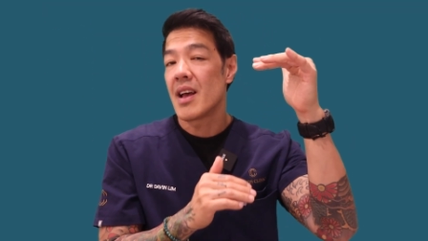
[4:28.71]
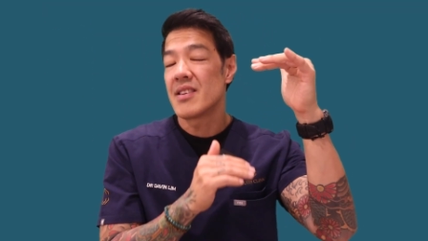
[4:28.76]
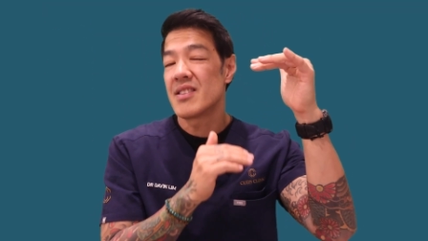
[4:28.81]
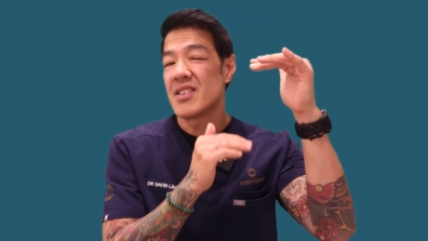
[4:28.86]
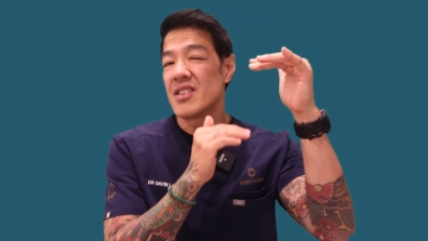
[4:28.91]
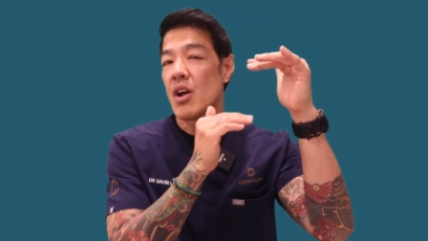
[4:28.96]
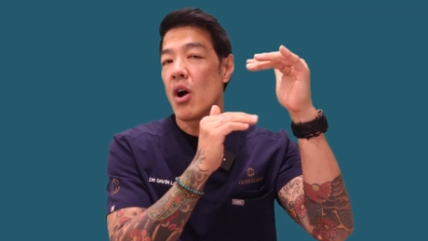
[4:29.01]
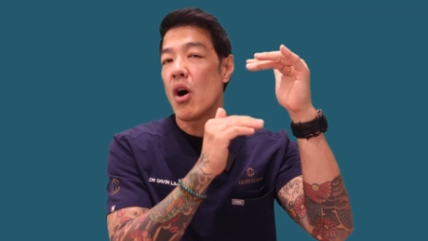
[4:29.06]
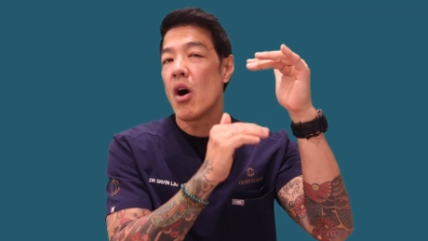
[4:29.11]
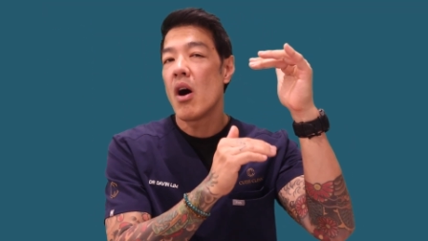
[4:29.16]

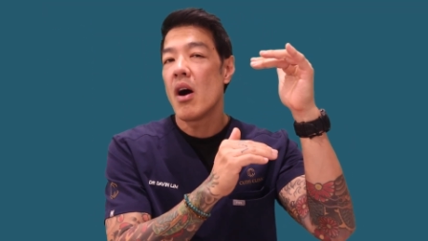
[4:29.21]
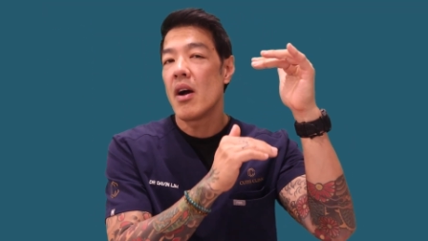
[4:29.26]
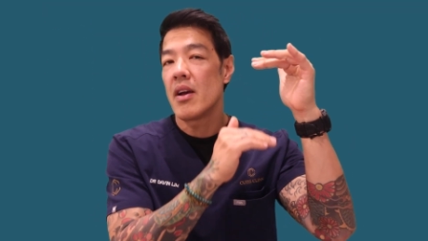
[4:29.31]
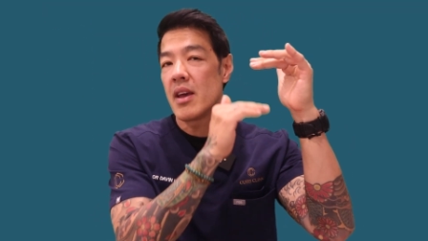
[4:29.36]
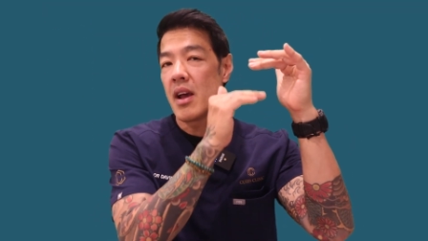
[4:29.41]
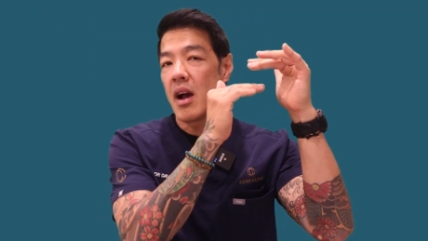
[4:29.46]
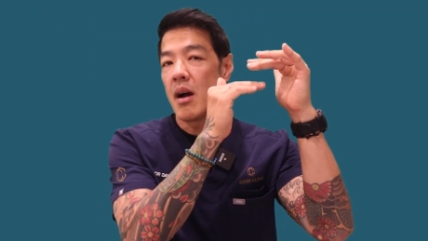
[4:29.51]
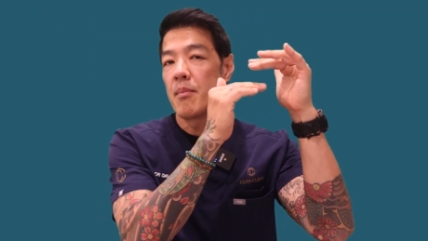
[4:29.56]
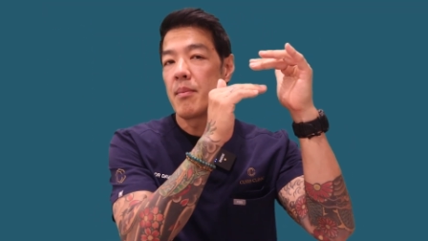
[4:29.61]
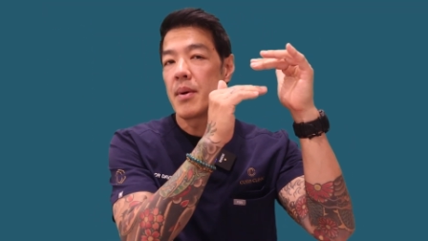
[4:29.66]
acid
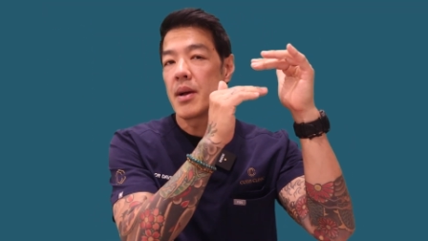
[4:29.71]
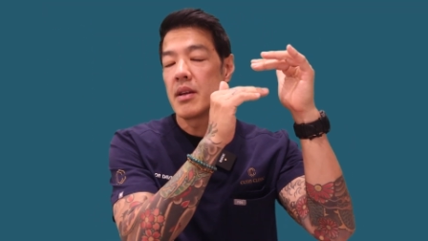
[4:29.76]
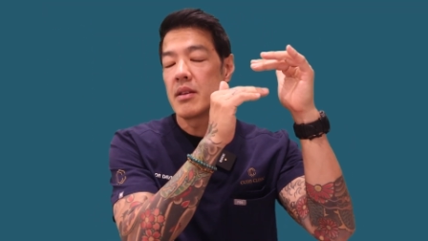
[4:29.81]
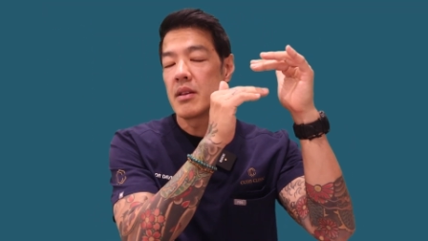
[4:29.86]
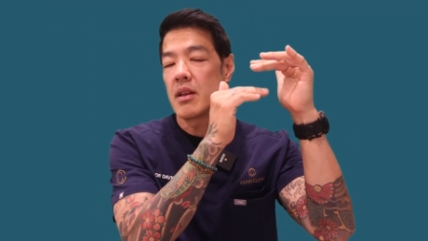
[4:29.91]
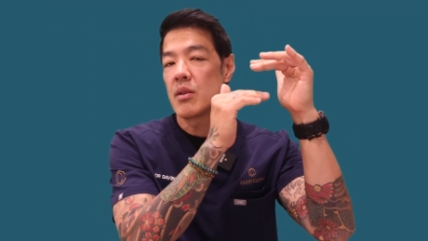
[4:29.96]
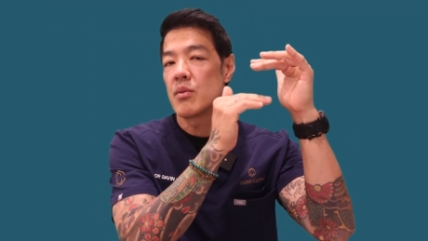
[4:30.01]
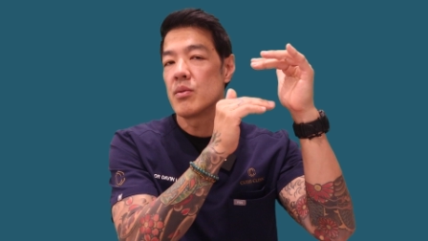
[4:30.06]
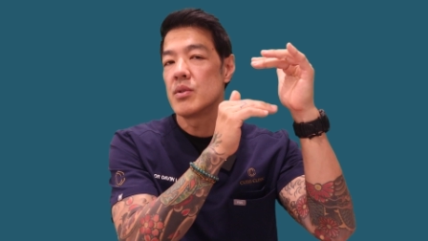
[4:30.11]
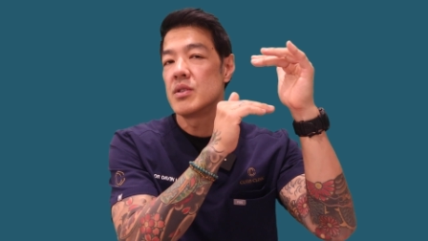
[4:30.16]
high up,
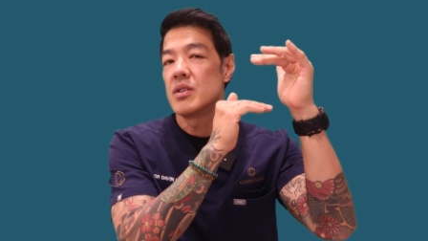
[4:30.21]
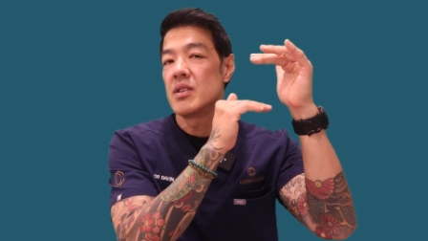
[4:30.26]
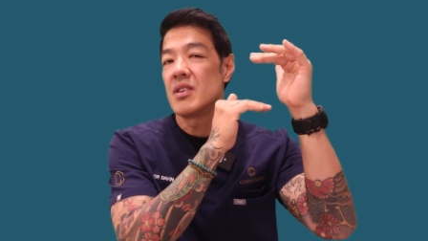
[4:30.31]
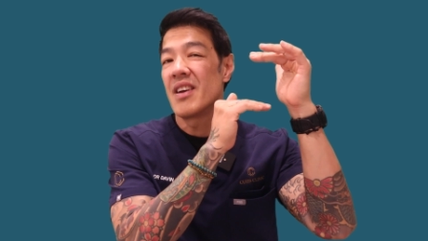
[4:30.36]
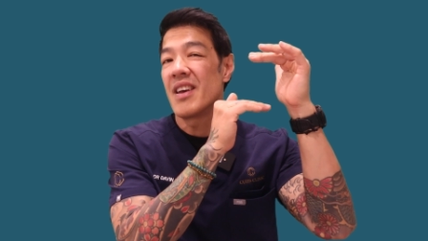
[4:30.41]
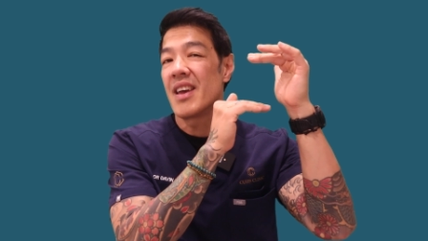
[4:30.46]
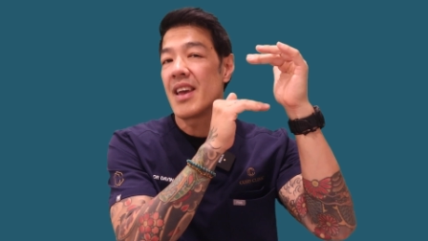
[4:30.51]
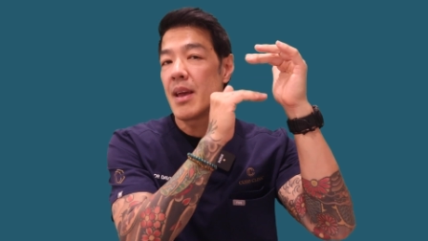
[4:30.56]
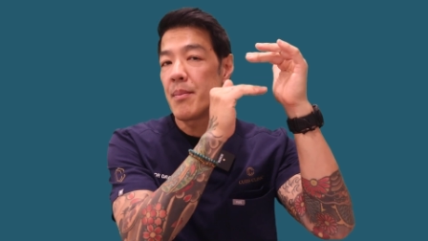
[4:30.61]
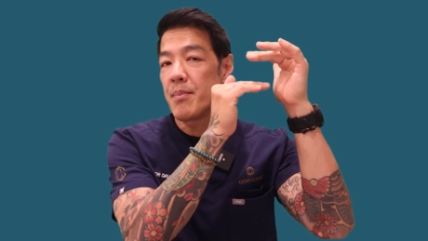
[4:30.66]
in other words, in
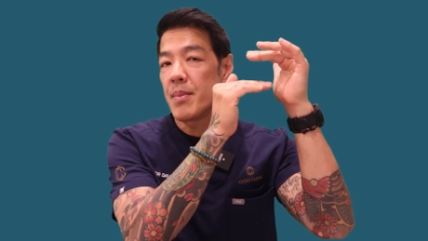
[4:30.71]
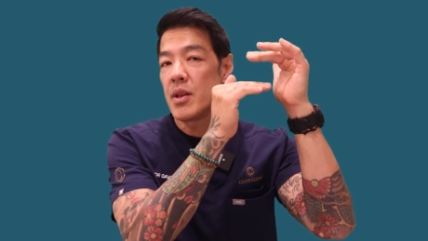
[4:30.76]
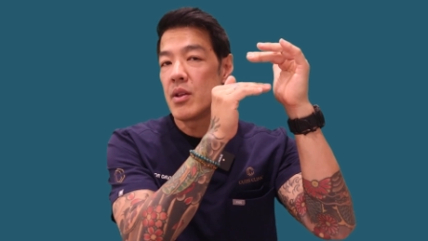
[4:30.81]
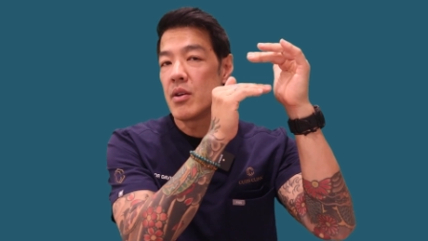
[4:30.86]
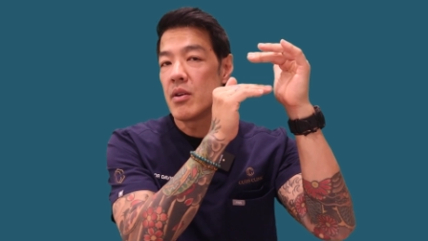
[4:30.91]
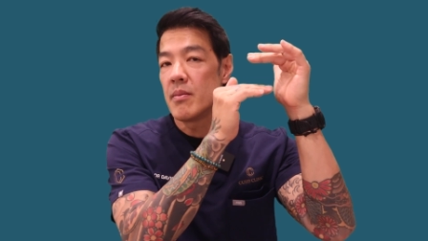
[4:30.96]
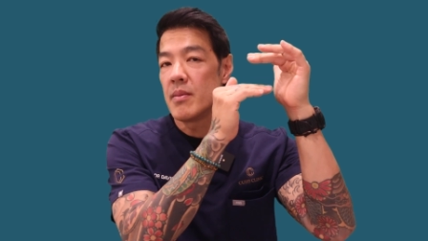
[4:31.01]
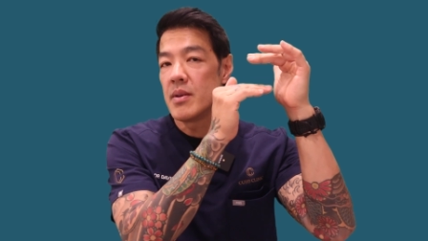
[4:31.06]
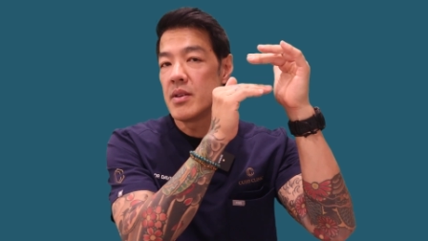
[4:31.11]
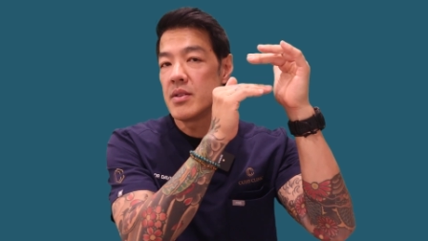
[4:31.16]
your
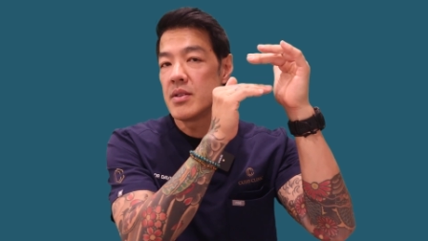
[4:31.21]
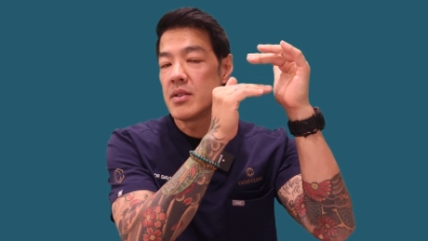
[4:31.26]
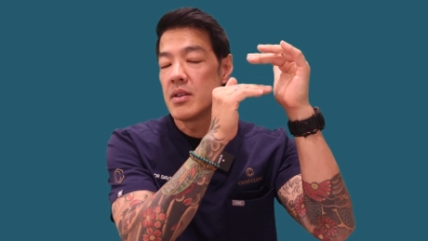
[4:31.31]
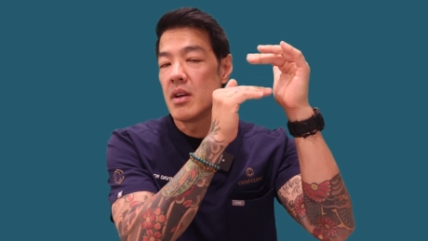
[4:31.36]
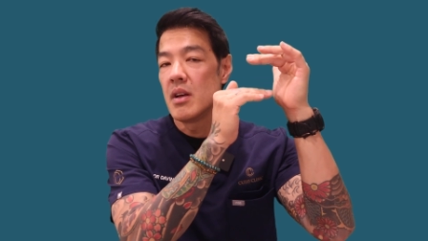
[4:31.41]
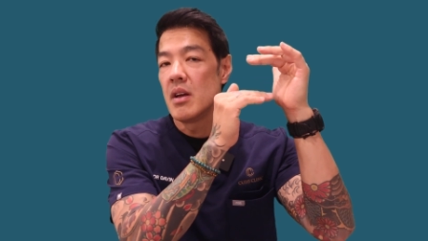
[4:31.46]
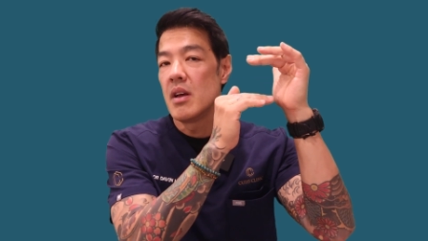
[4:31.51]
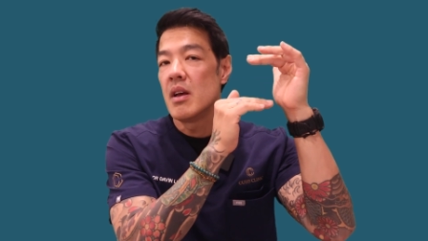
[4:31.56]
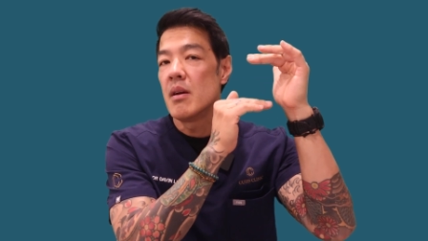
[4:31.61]
epidermis,